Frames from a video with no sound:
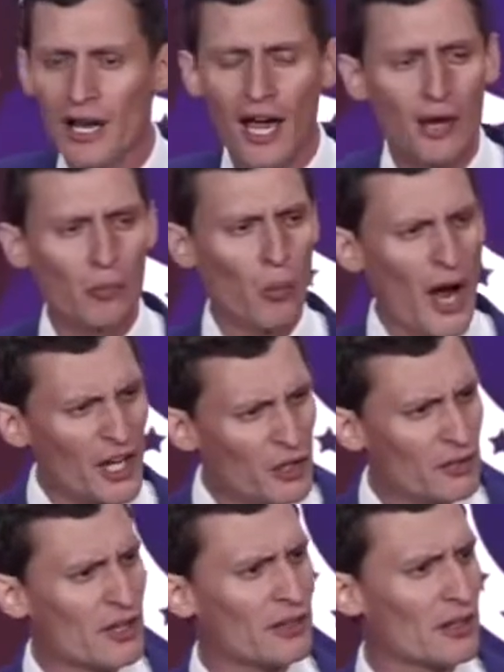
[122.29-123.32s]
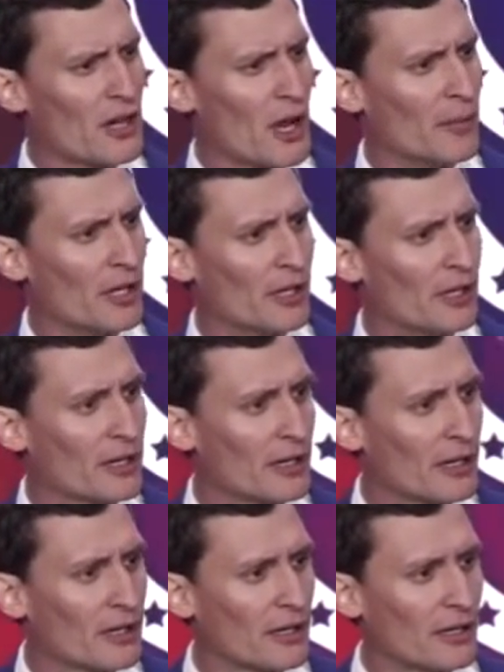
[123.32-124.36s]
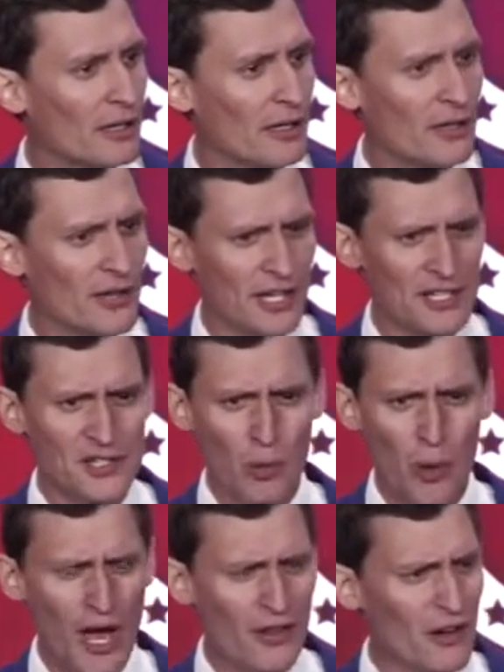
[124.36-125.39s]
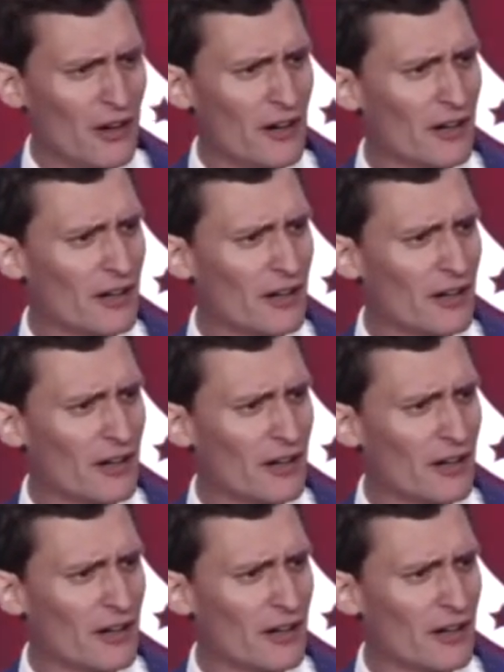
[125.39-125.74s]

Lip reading: and why do you think they're coming? You think it's the weather?